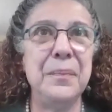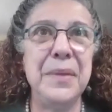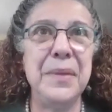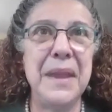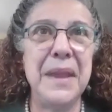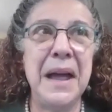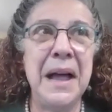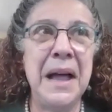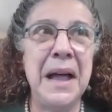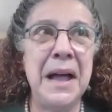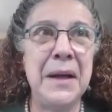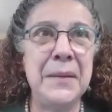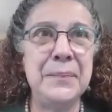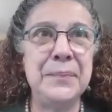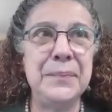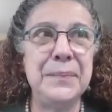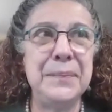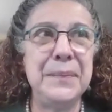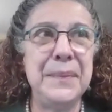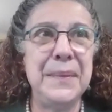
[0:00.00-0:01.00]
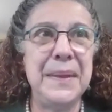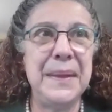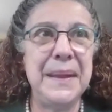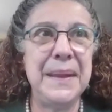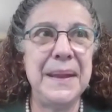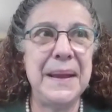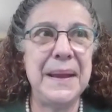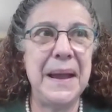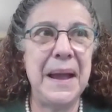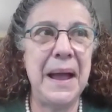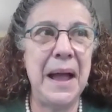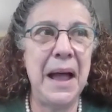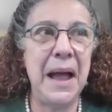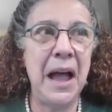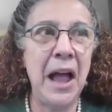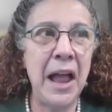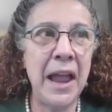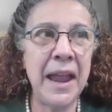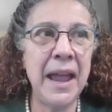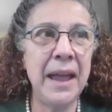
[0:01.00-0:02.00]
Um,
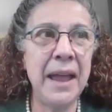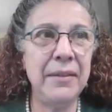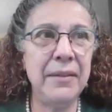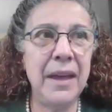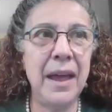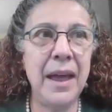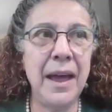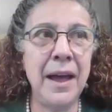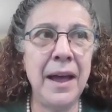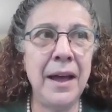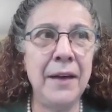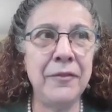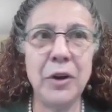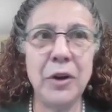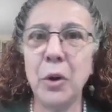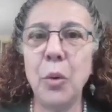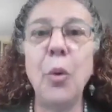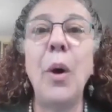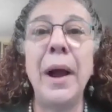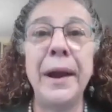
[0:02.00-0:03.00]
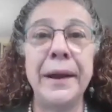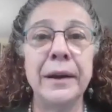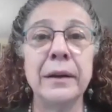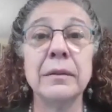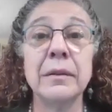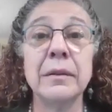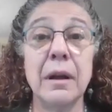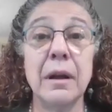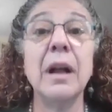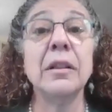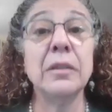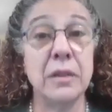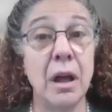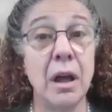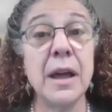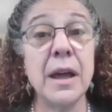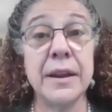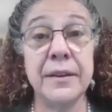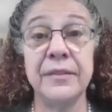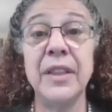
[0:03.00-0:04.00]
I have acquired a
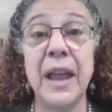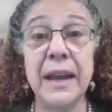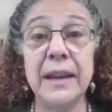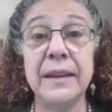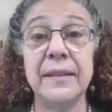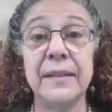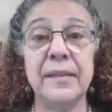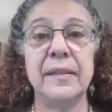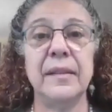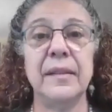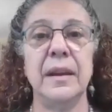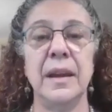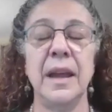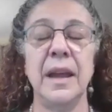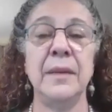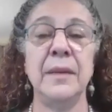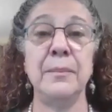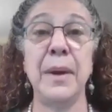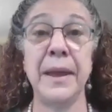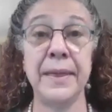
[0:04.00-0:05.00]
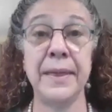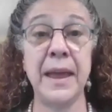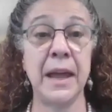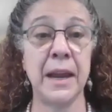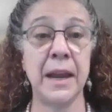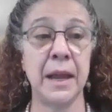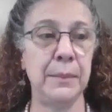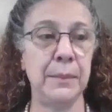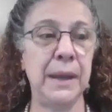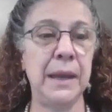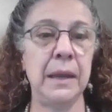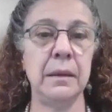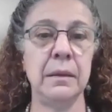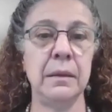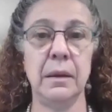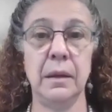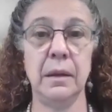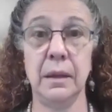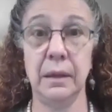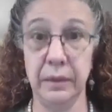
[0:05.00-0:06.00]
lot of lace, and by that I mean
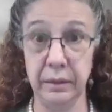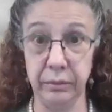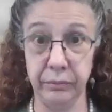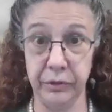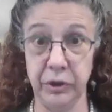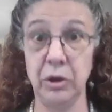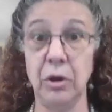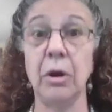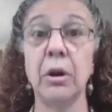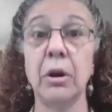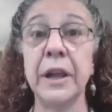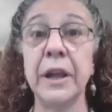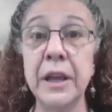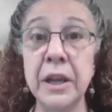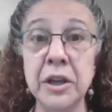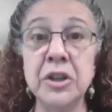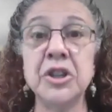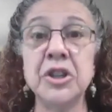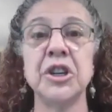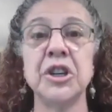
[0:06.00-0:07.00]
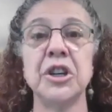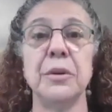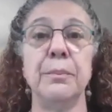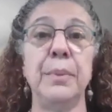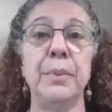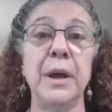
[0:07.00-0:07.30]
yardage, but